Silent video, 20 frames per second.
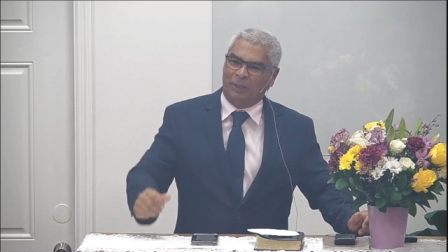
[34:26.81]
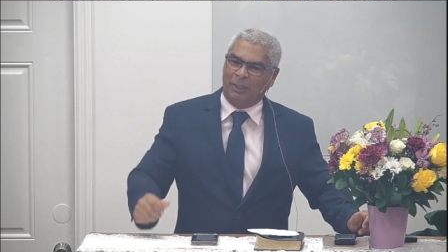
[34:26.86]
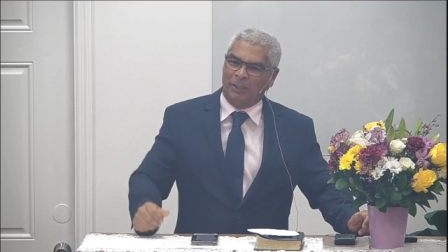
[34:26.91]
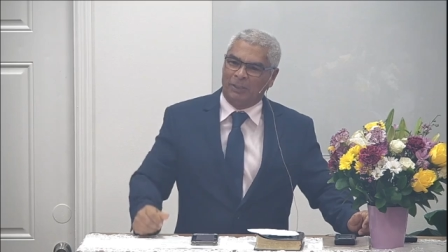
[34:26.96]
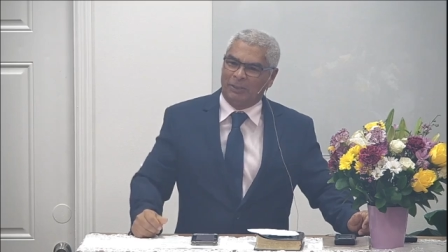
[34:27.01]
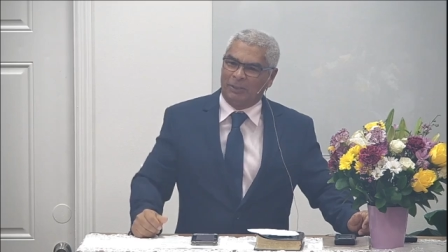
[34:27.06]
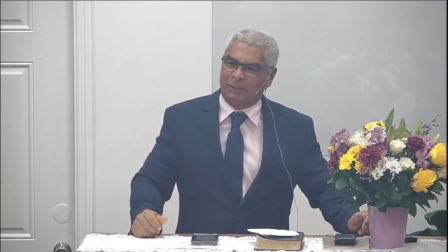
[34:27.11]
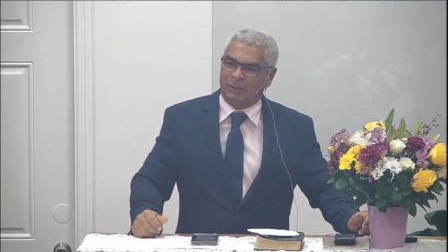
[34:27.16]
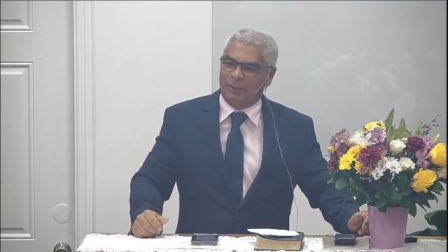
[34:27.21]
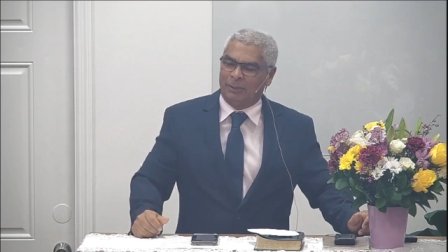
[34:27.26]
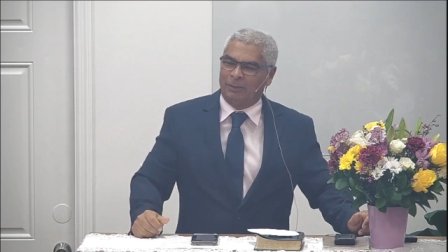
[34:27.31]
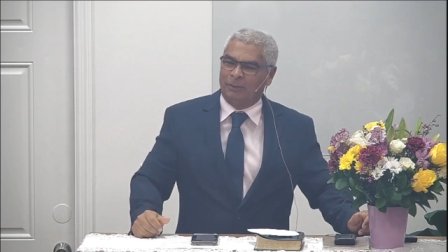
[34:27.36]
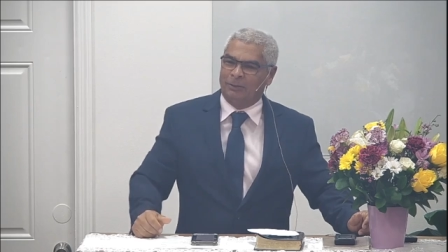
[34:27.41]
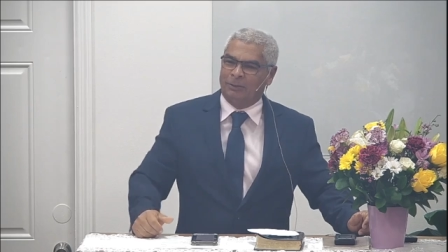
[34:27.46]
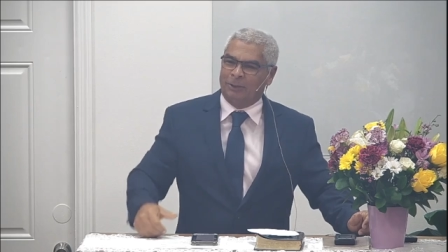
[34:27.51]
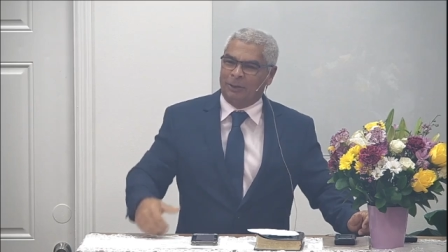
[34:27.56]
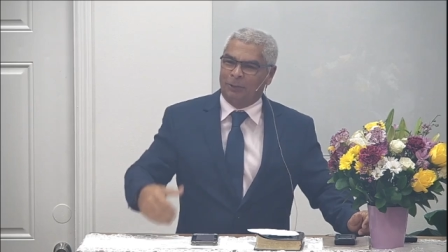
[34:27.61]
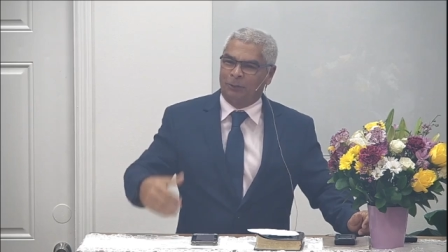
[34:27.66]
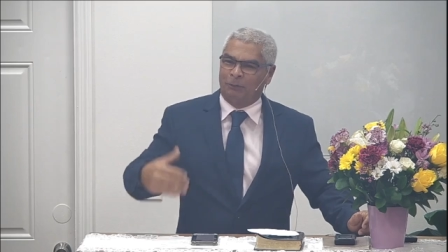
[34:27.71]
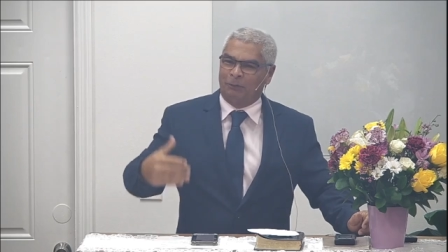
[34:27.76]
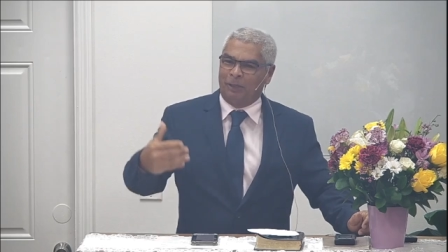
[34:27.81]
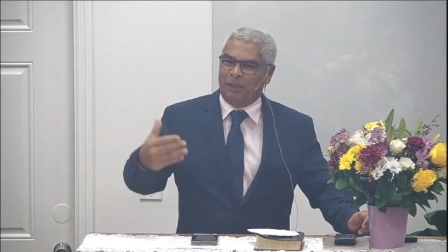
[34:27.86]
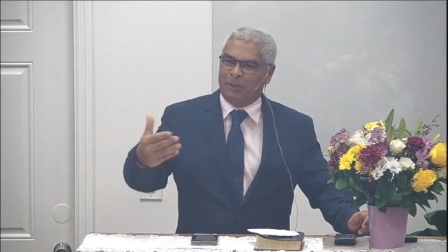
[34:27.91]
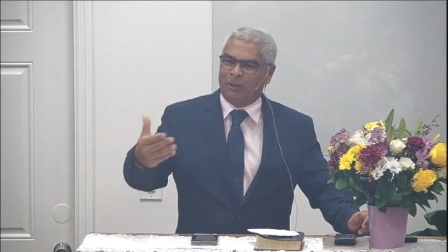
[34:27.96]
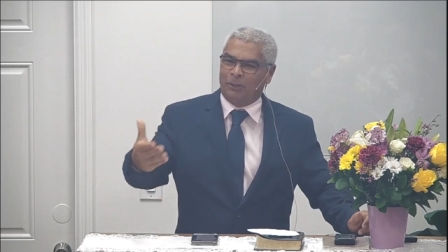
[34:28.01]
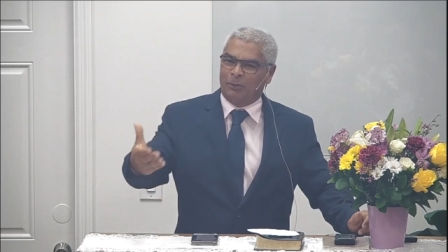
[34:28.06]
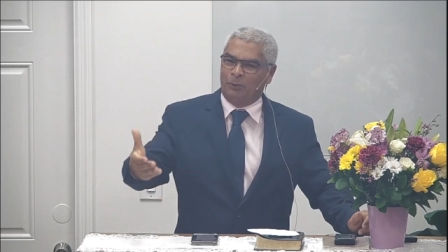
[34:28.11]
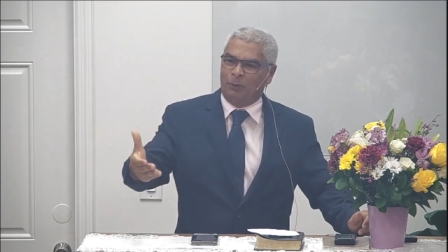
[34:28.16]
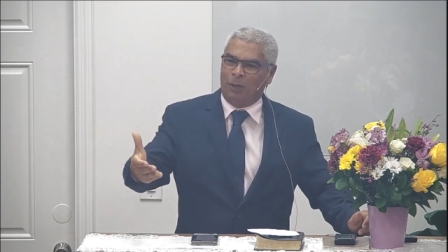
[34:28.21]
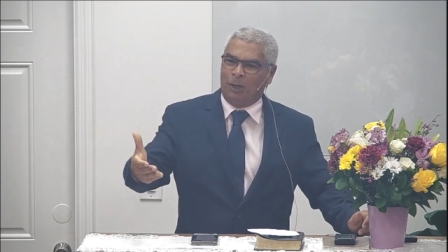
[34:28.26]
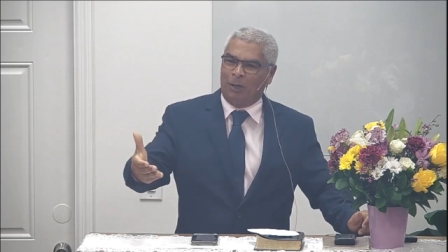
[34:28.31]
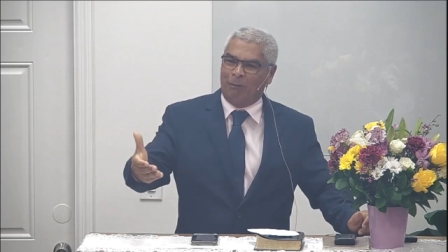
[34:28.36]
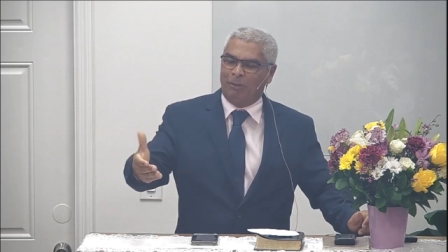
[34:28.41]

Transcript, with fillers: That's what the Lord is doing to you.